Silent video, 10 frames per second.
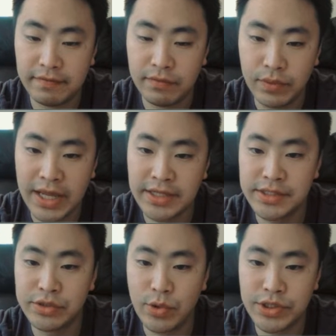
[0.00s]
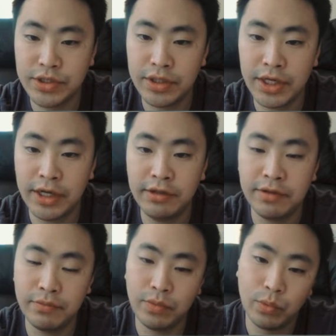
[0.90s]
we ask this question again
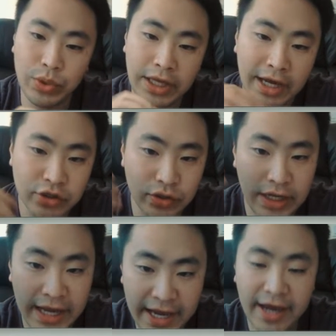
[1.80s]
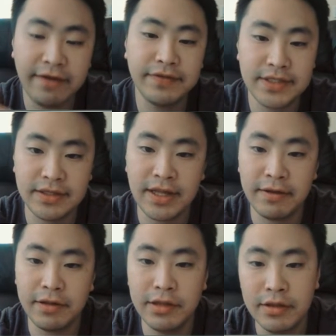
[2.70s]
and we actually have seen
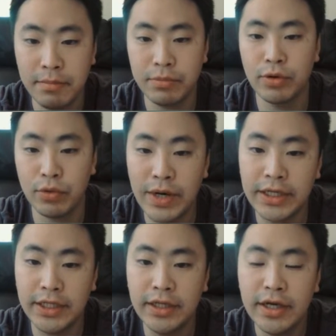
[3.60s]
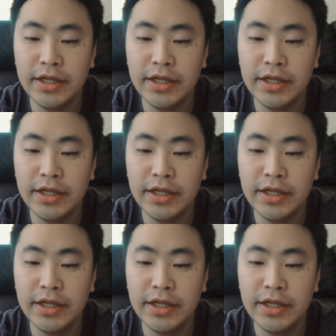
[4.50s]
that number already,